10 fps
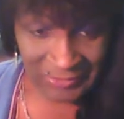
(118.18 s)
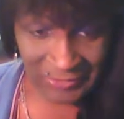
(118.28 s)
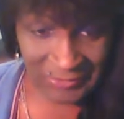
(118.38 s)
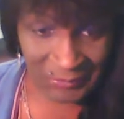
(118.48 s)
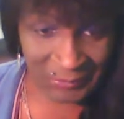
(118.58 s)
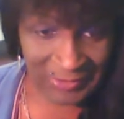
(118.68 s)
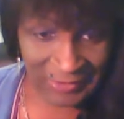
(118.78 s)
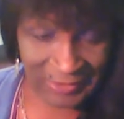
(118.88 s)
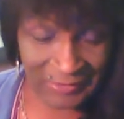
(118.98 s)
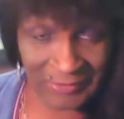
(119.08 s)
this week,
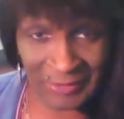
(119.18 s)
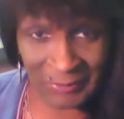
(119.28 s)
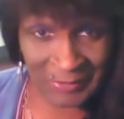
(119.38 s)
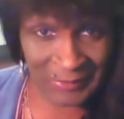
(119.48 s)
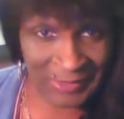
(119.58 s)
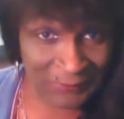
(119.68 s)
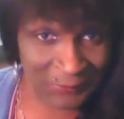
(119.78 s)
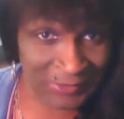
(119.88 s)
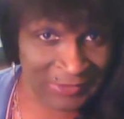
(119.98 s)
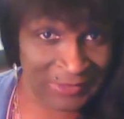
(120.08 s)
since I've only ran
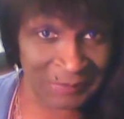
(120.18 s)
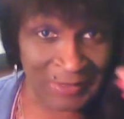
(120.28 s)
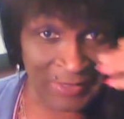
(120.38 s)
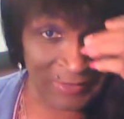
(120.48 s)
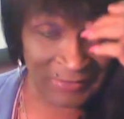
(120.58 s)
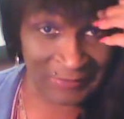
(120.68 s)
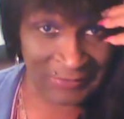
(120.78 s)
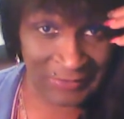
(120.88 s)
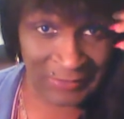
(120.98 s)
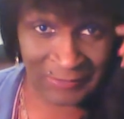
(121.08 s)
14 miles, even
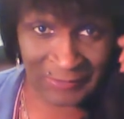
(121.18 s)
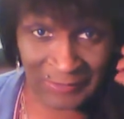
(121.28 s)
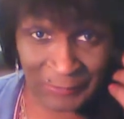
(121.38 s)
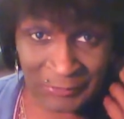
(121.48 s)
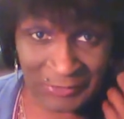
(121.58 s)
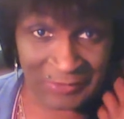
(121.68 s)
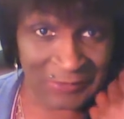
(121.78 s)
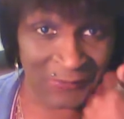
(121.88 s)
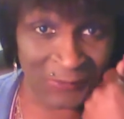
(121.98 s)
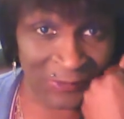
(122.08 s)
though it was a
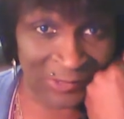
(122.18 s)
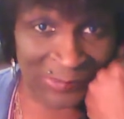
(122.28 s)
good 14